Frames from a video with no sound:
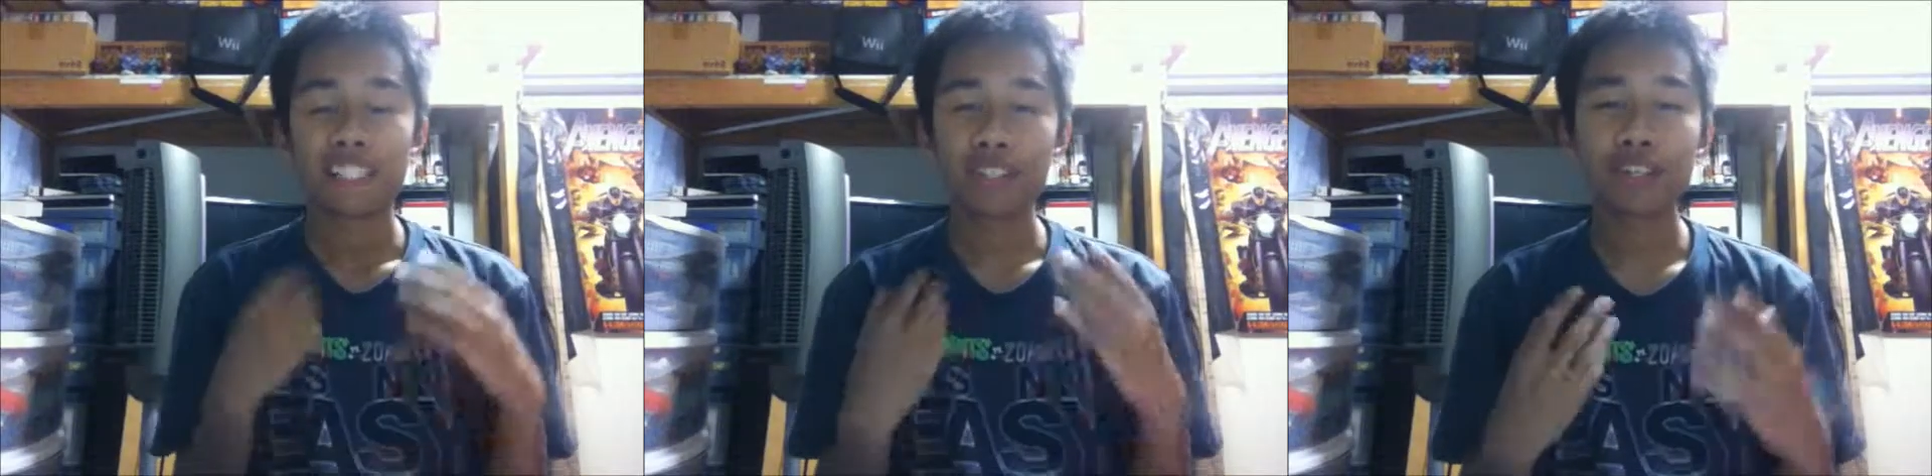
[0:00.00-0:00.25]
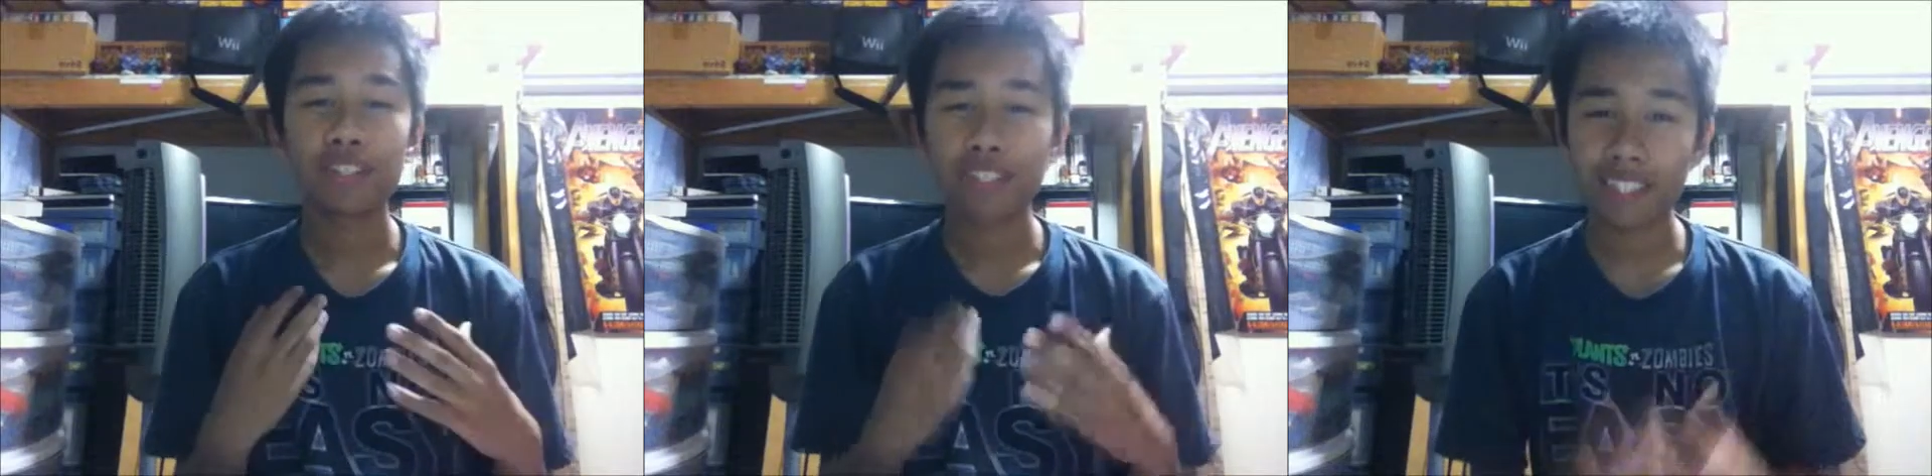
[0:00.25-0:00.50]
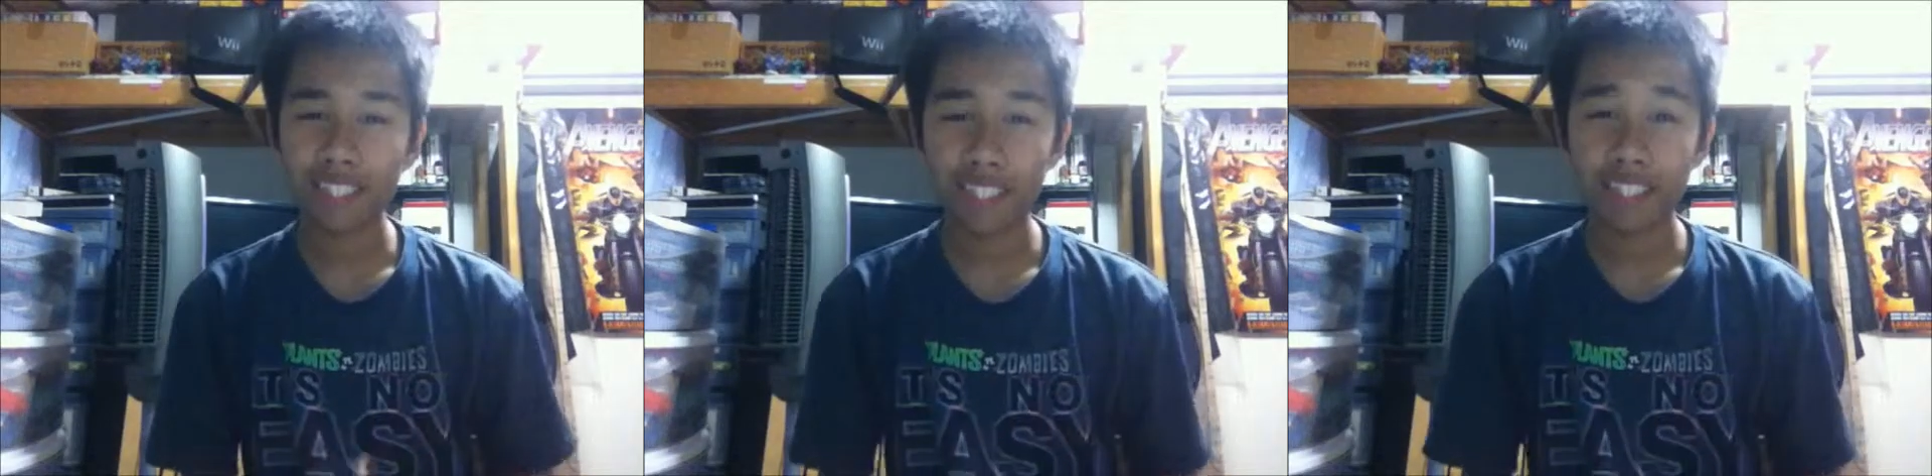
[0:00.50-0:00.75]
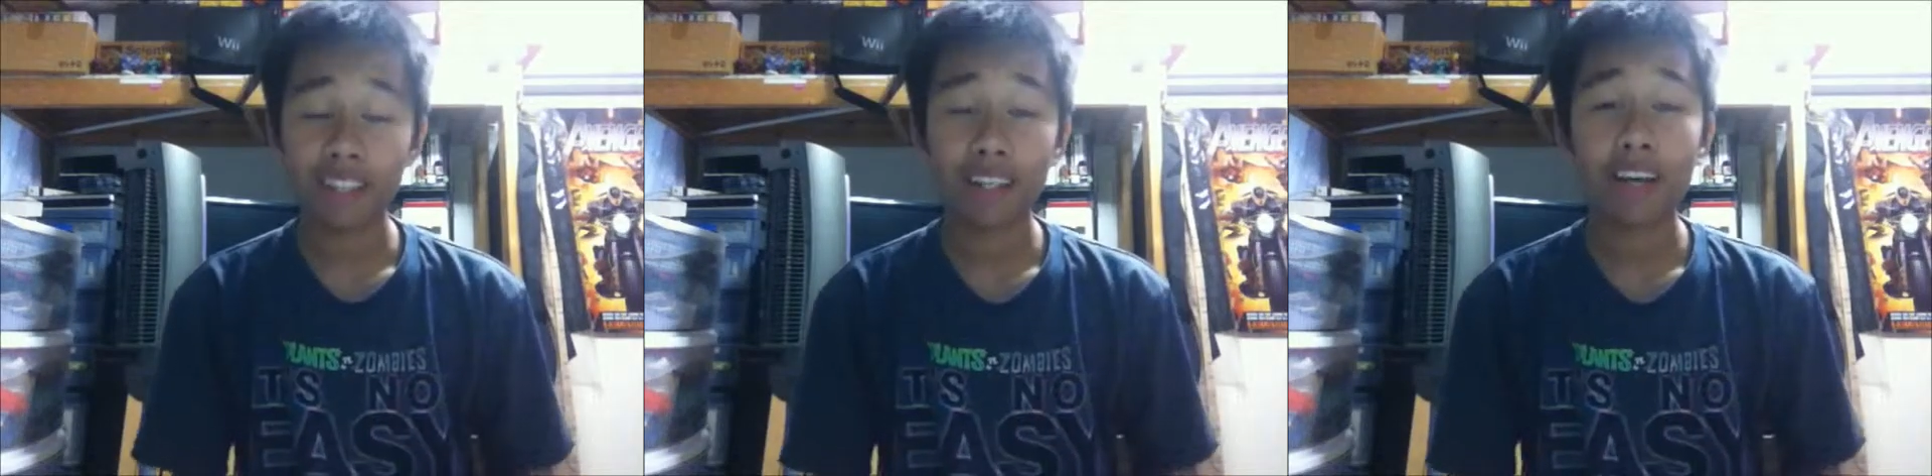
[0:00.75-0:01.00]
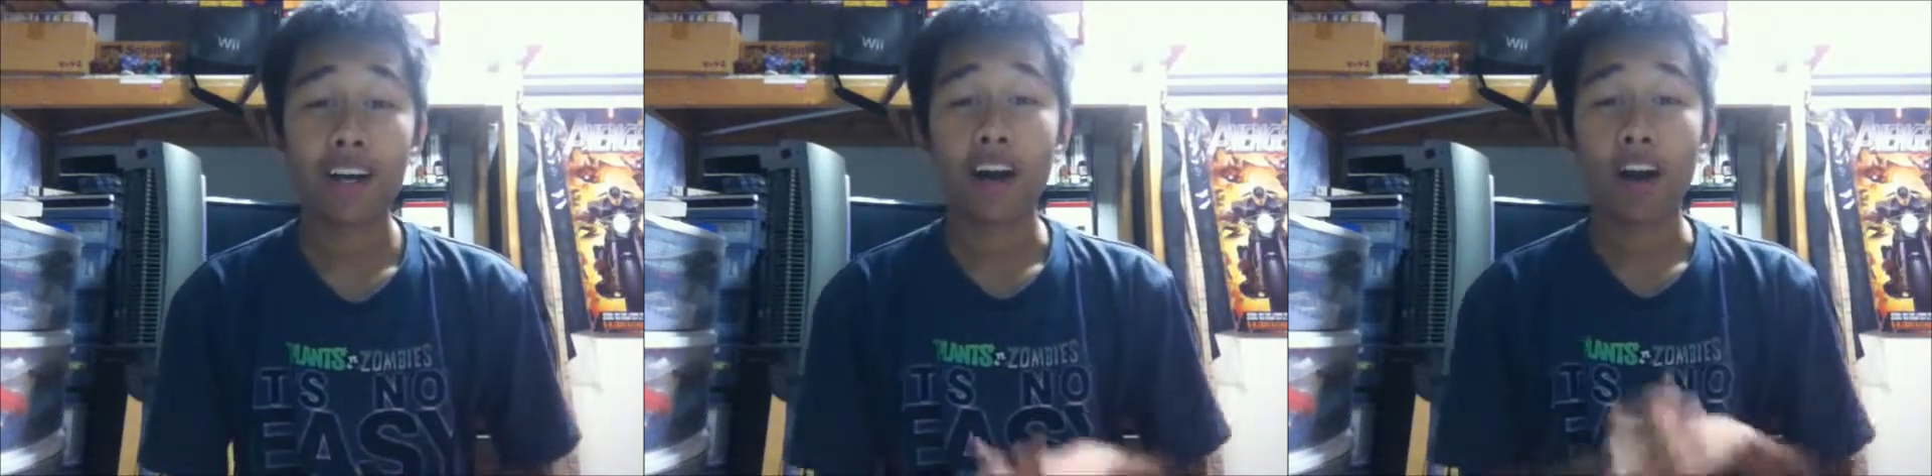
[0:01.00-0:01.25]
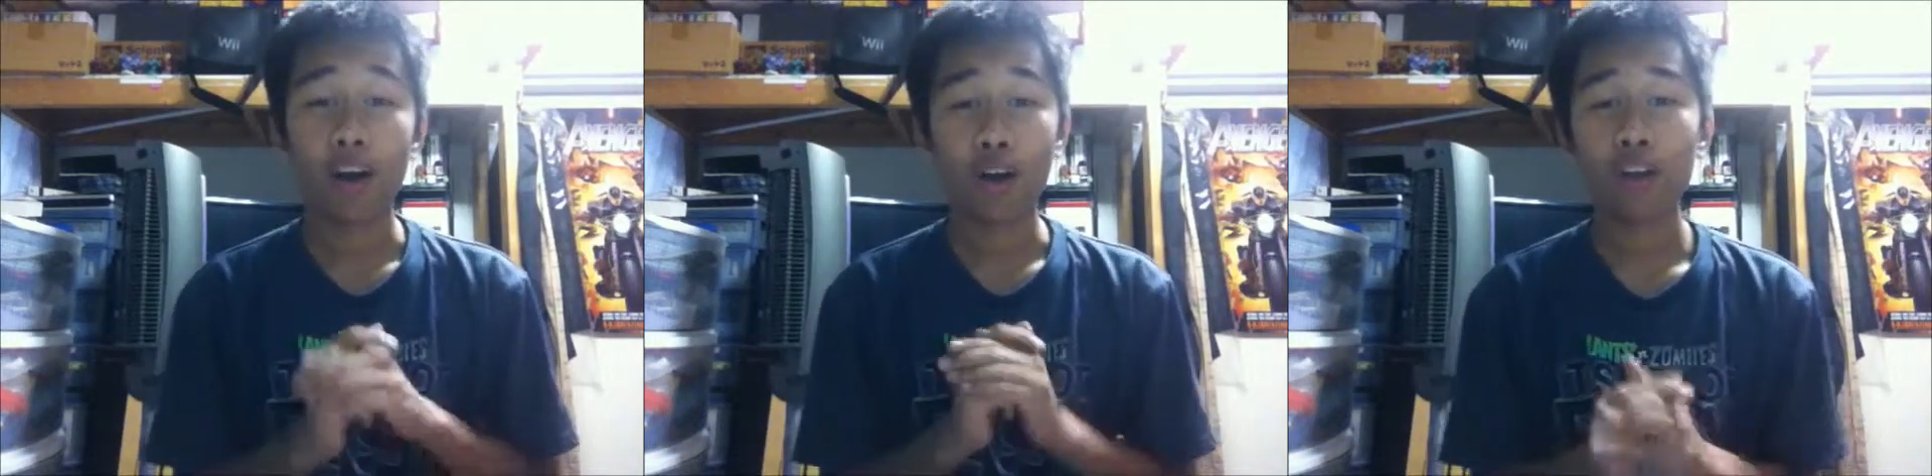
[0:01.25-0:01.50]
So you see,
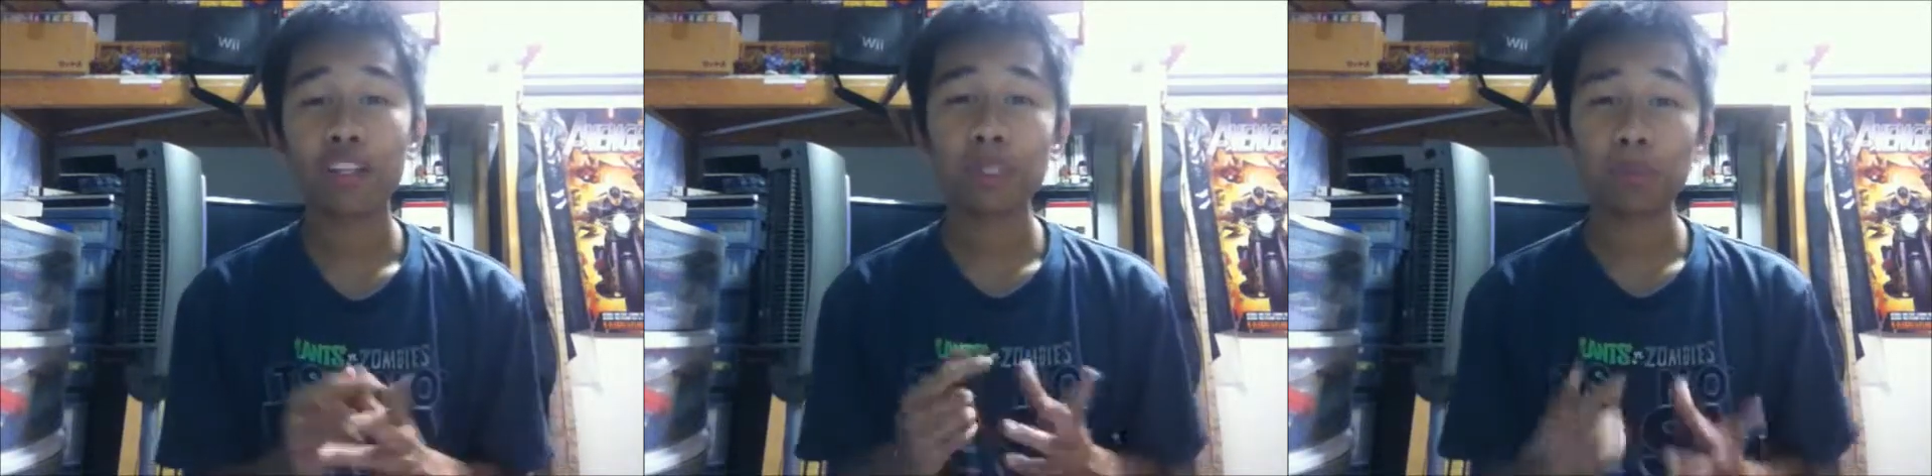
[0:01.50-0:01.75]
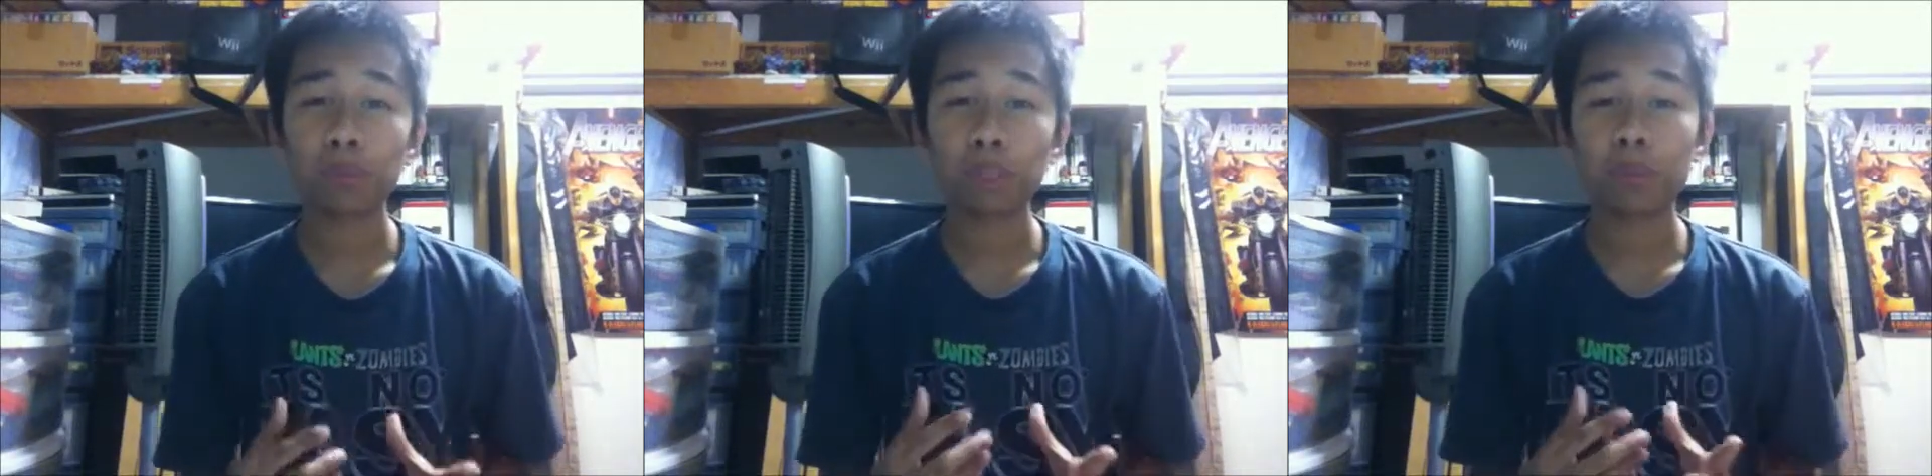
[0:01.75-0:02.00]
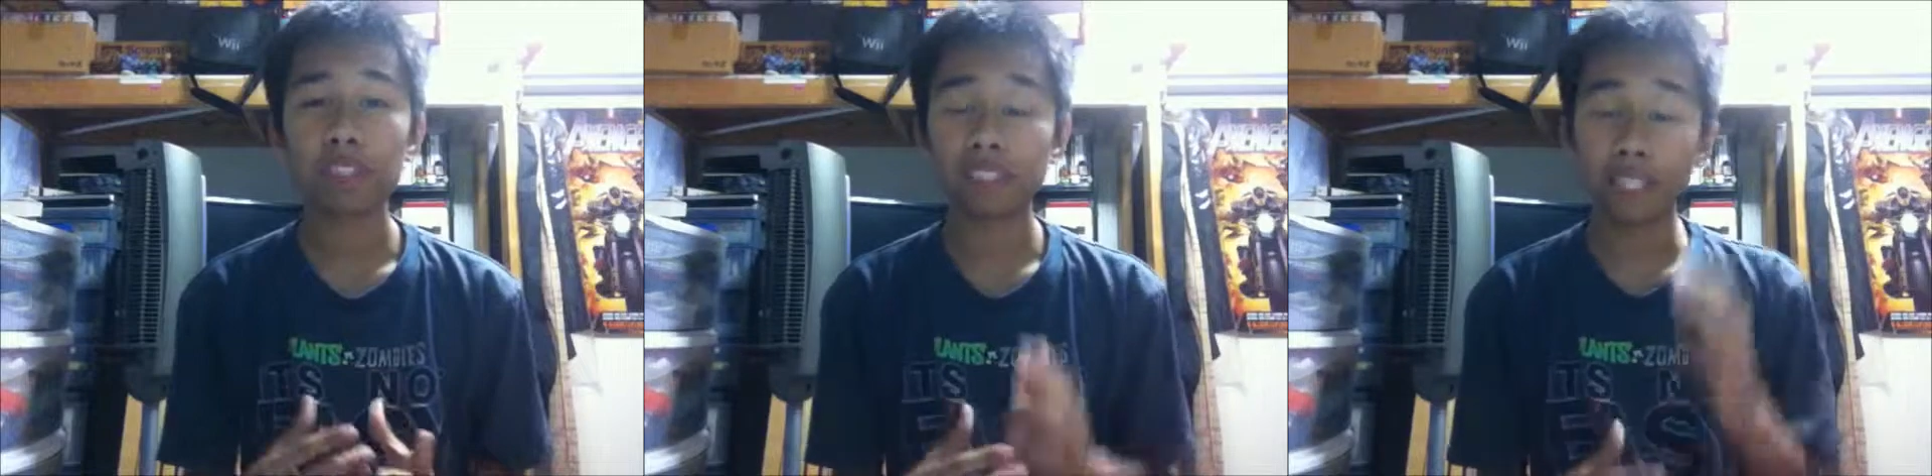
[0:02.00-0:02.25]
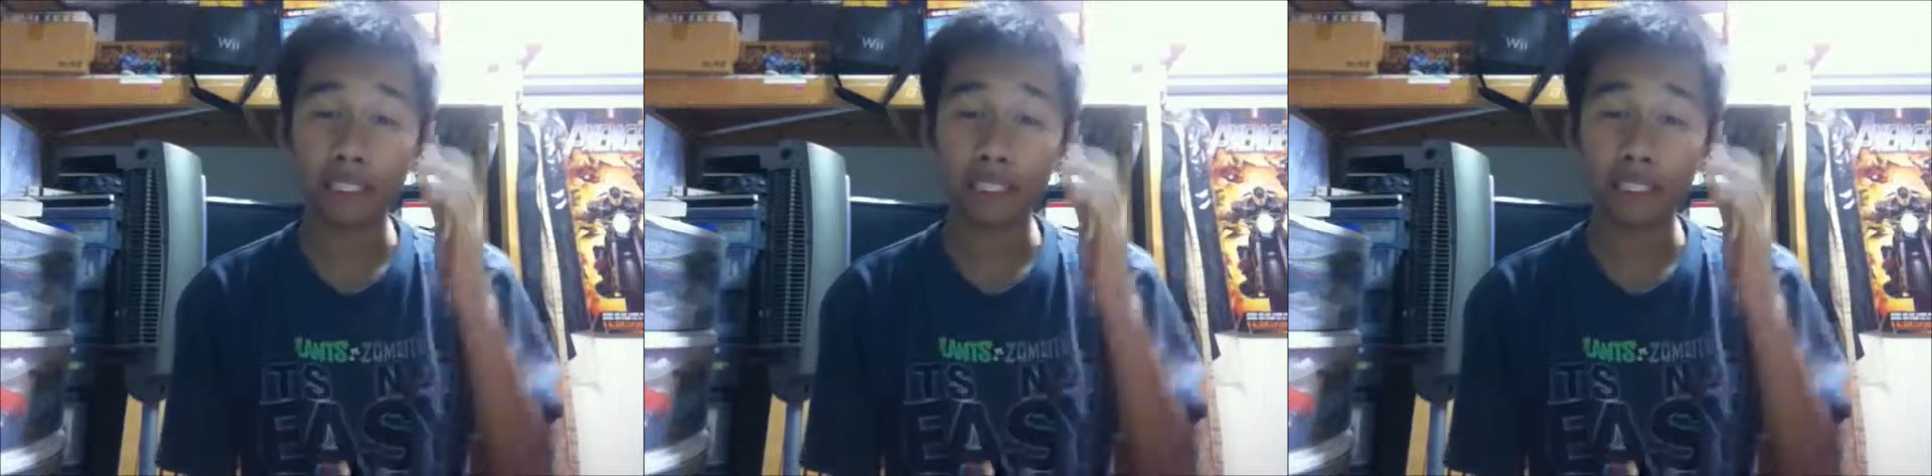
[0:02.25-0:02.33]
all the improvements